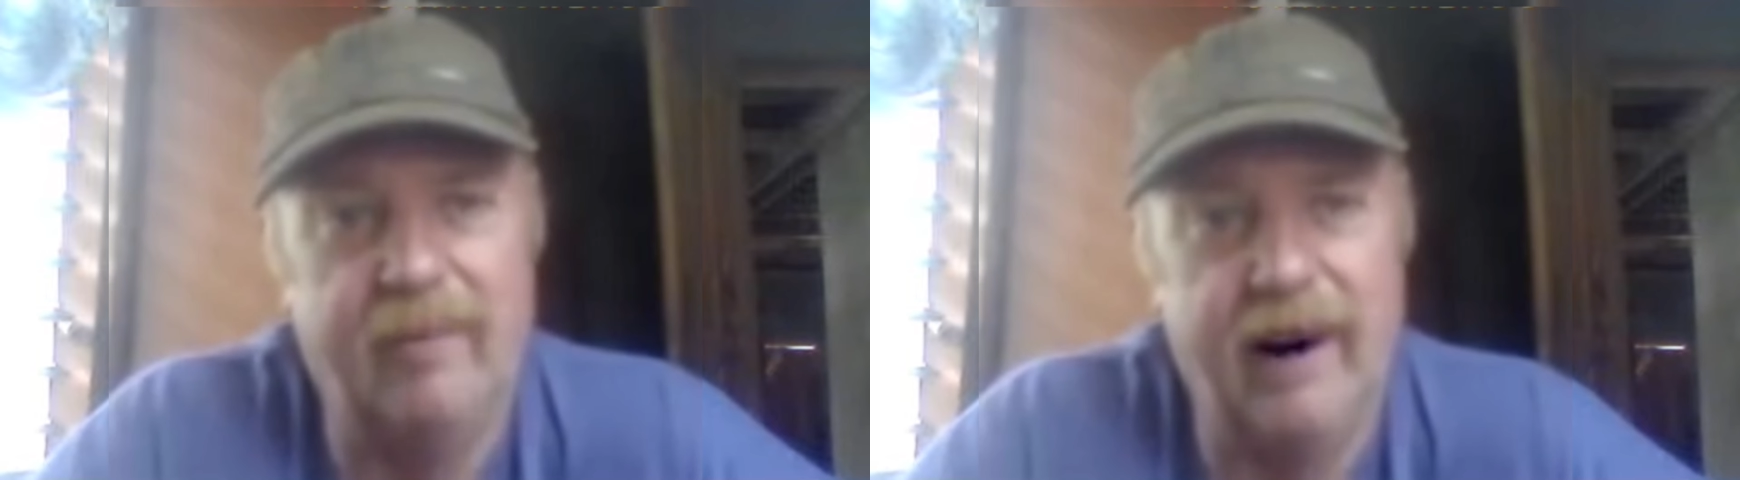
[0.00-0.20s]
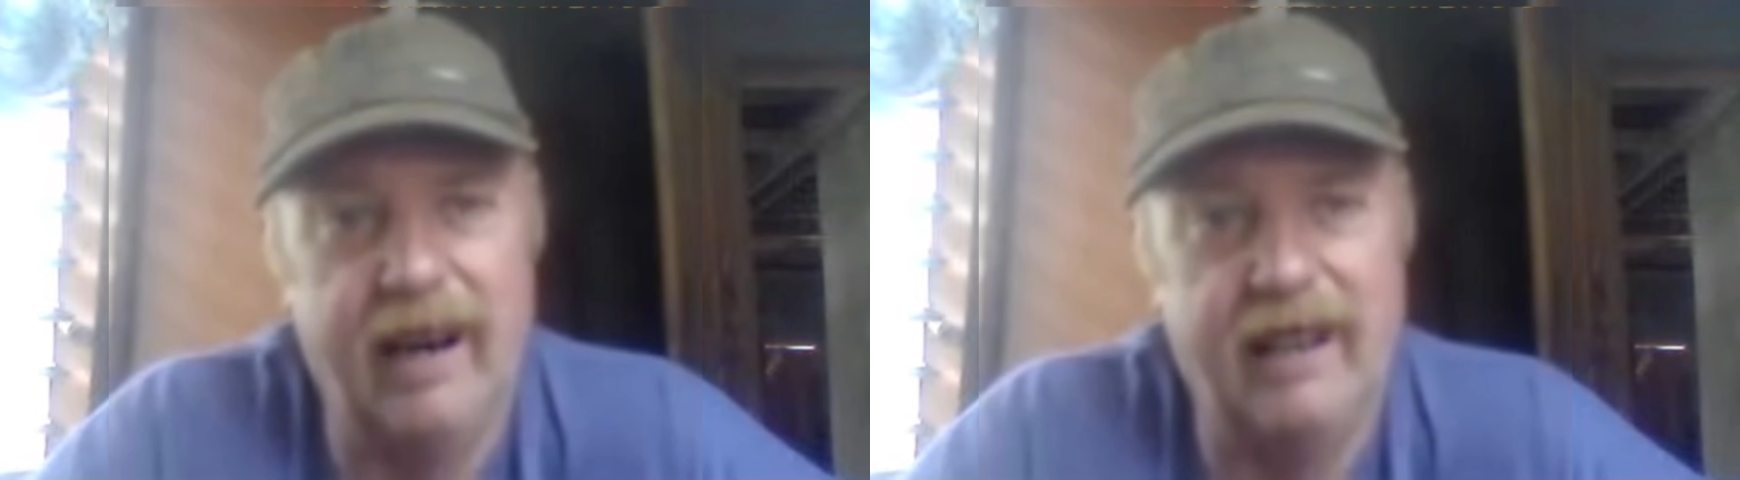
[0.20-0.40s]

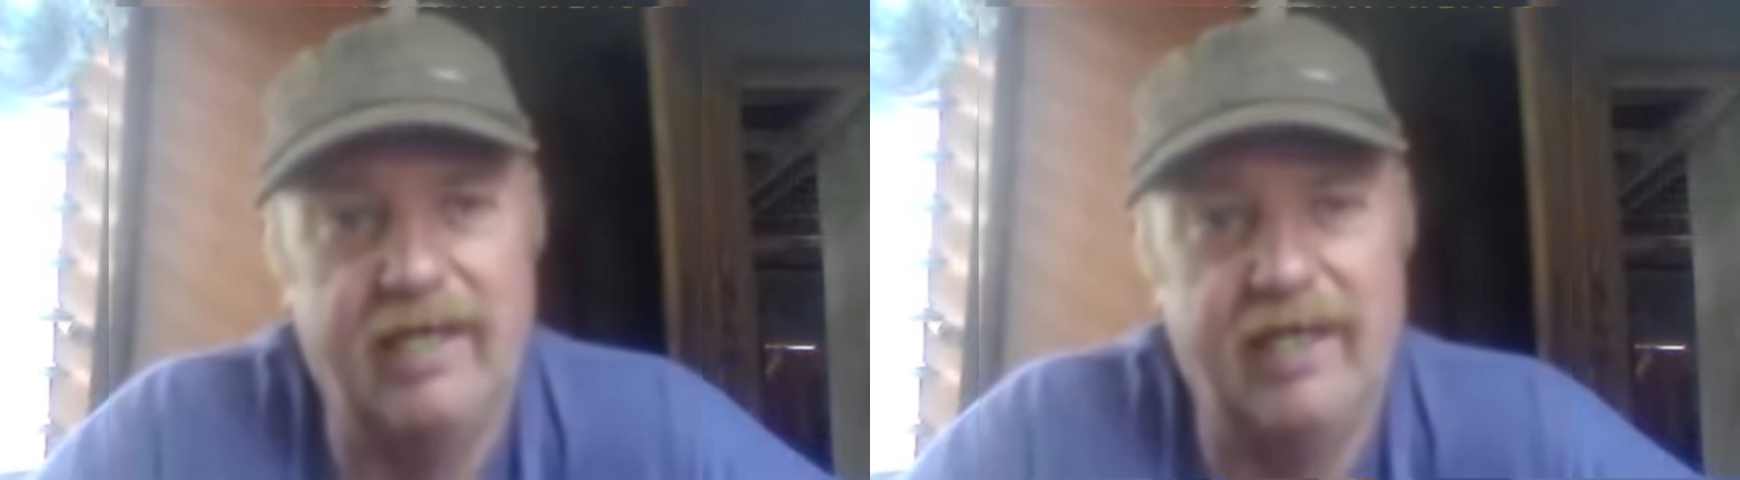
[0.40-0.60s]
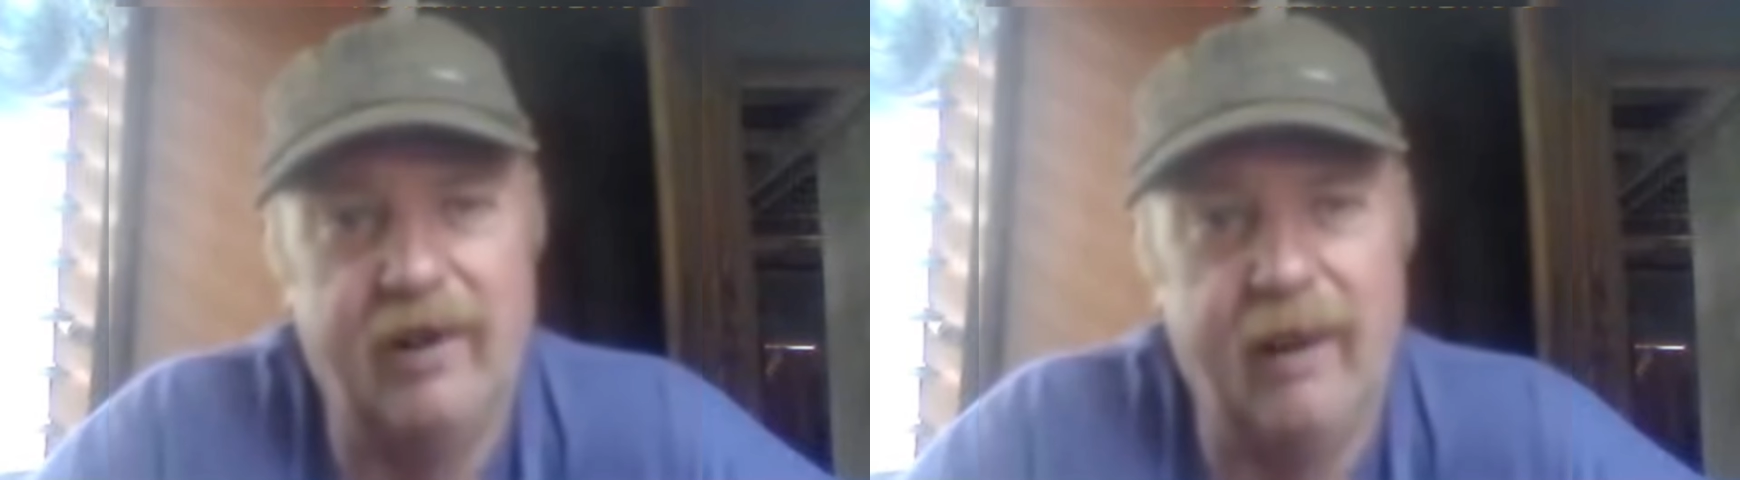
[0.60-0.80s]
Ray
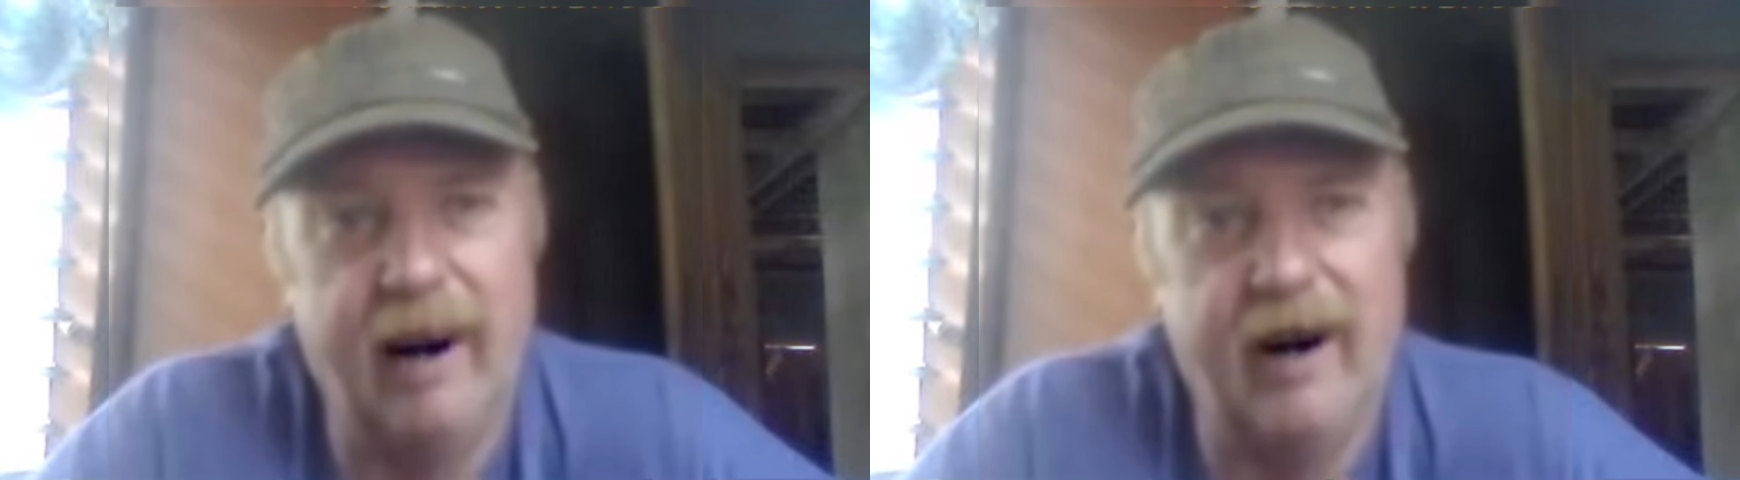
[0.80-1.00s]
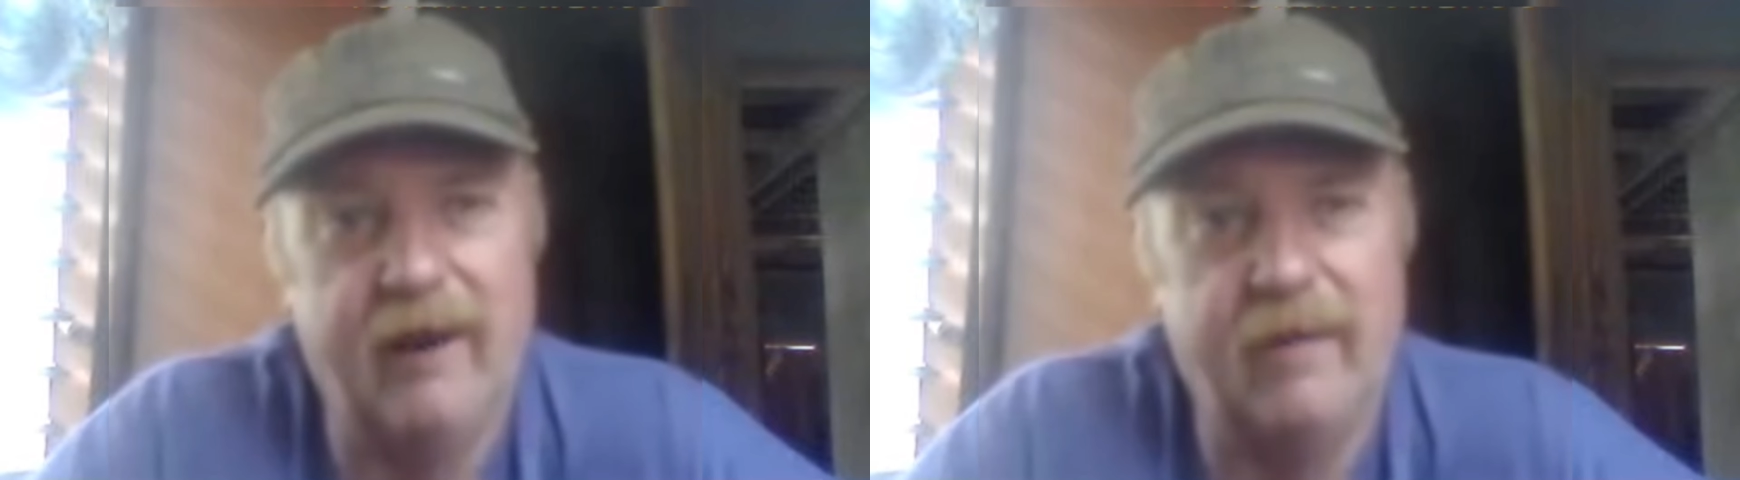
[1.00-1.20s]
is the
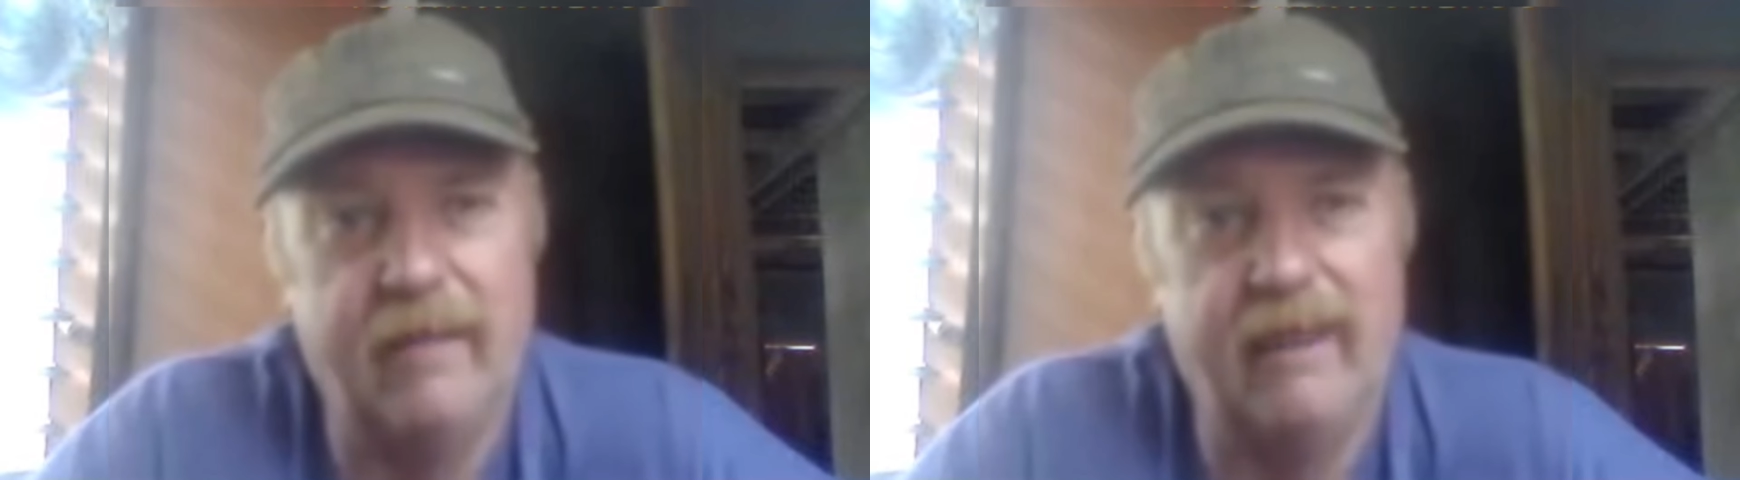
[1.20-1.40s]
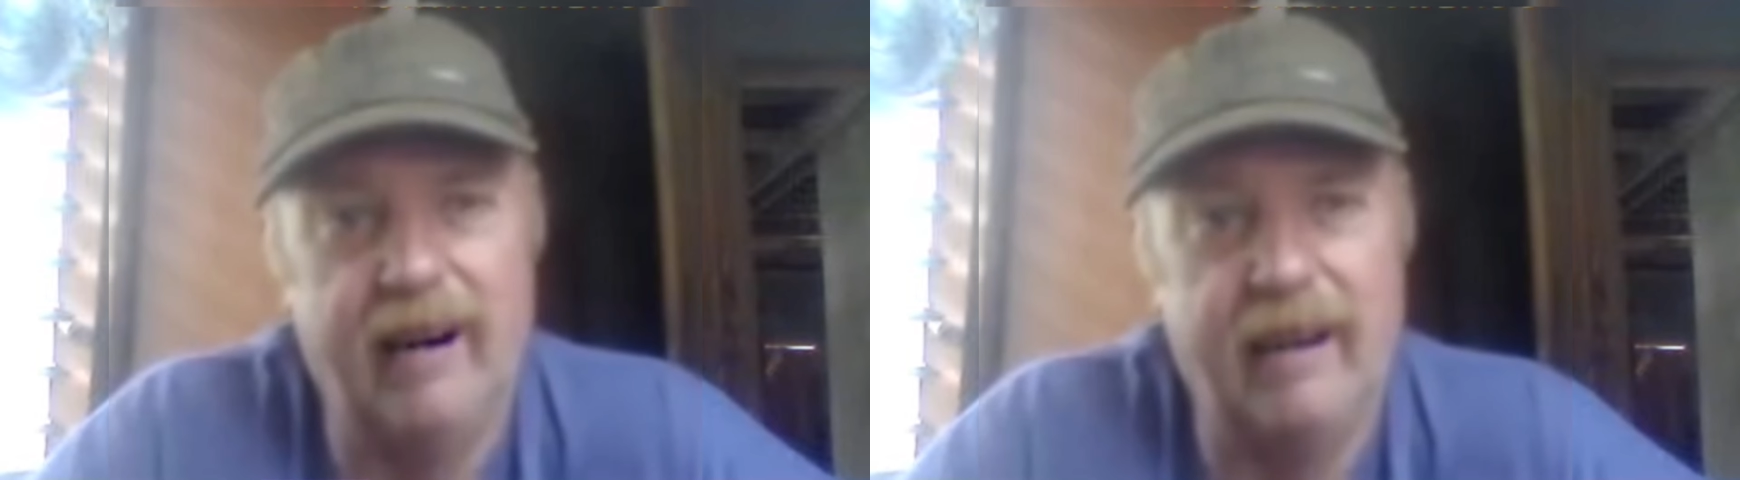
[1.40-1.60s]
clown.